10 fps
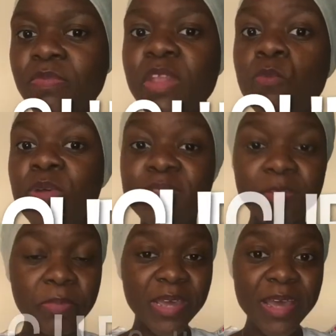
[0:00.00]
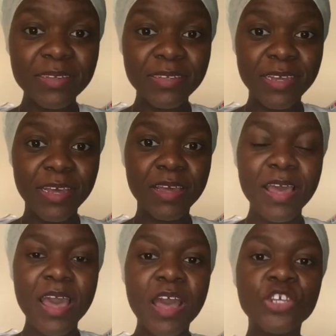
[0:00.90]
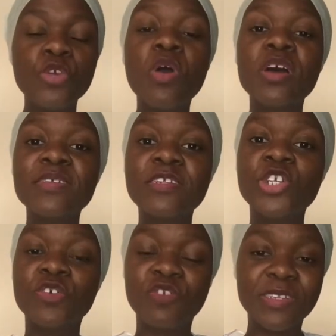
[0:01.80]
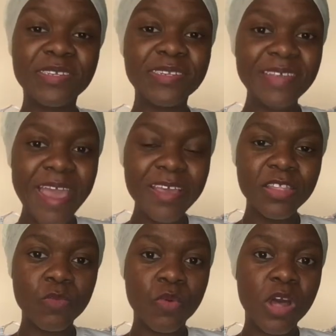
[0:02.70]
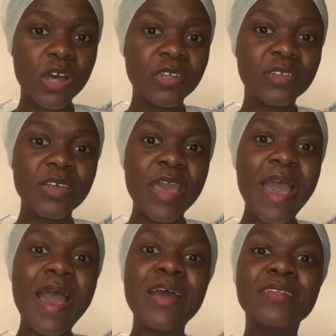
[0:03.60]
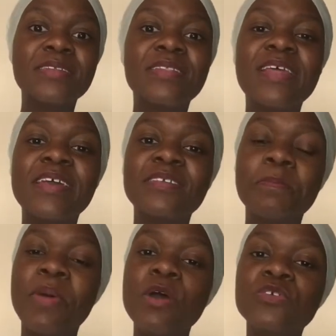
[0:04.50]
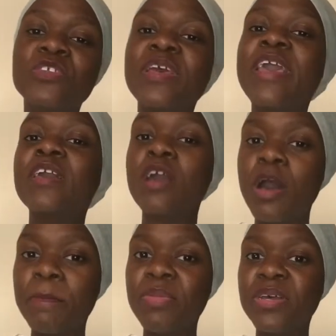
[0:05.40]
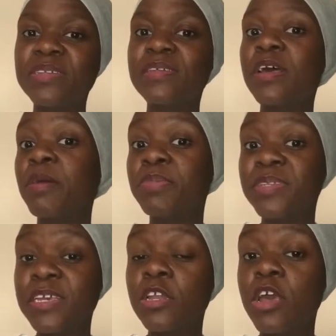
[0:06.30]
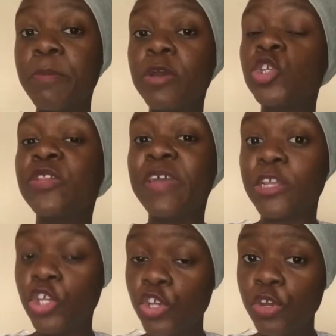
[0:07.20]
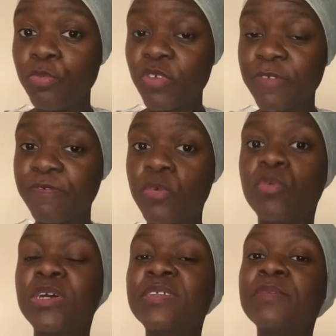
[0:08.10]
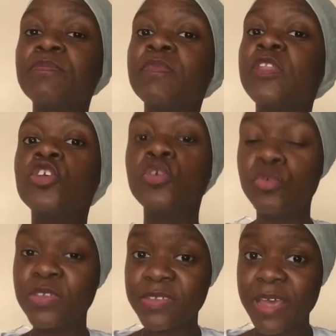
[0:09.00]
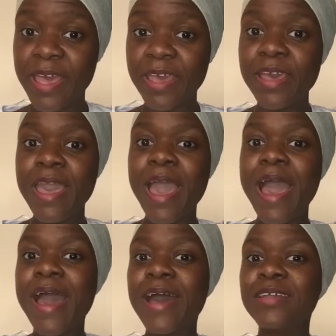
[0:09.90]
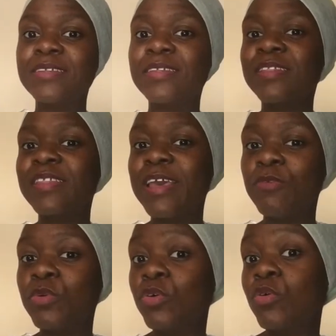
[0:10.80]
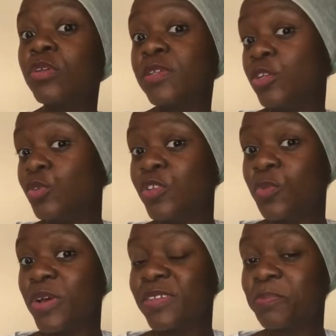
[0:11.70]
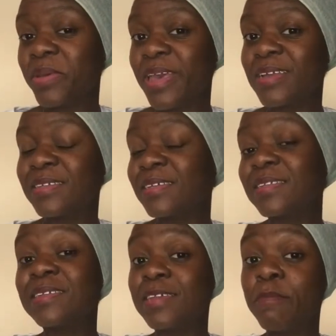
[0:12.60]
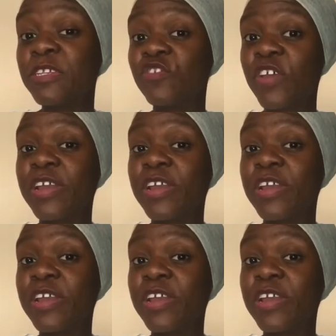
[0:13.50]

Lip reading: With spaghetti, you ask the children to take the word and they're supposed to encompass a particular emotion that you bring forward, you say, and they will use the word spaghetti to demonstrate